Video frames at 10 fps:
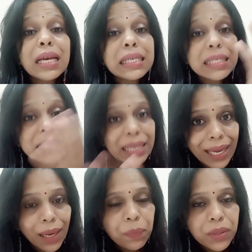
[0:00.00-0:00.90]

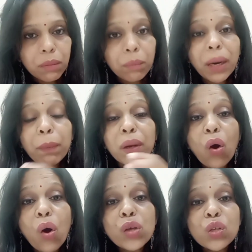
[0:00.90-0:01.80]
sleeps, but
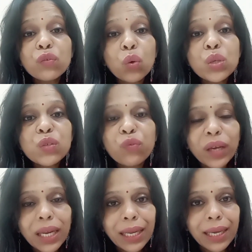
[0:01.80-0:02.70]
because of those
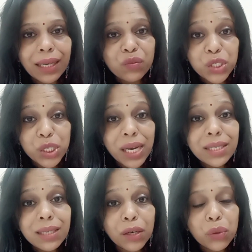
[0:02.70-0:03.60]
feelings which he has
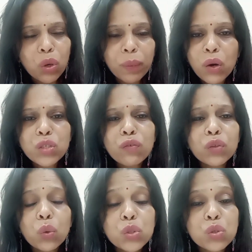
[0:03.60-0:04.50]
controlled, because of
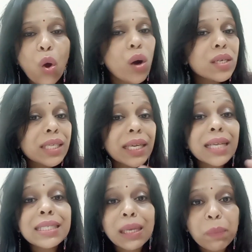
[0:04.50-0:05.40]
those thoughts, he gets
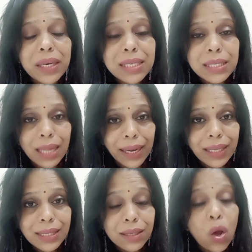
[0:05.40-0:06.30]
sleepless
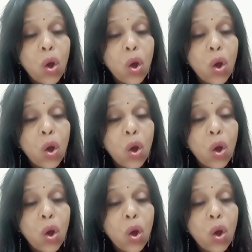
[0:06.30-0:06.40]
nights.